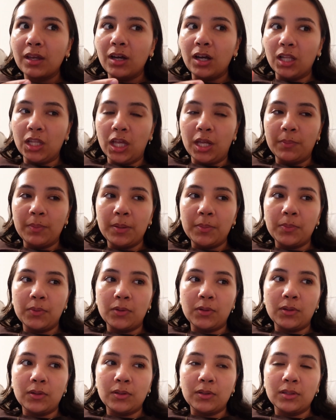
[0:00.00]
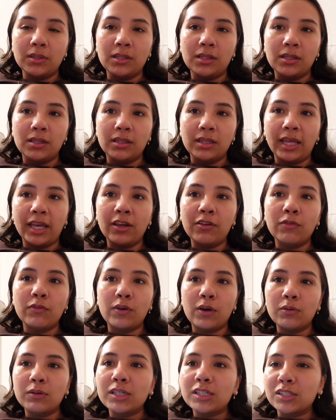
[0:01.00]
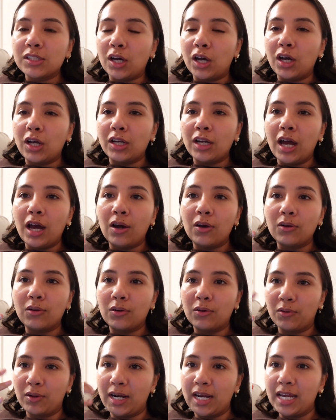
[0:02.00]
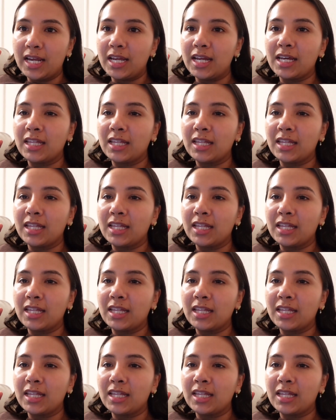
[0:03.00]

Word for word: a lot of people like focus on how great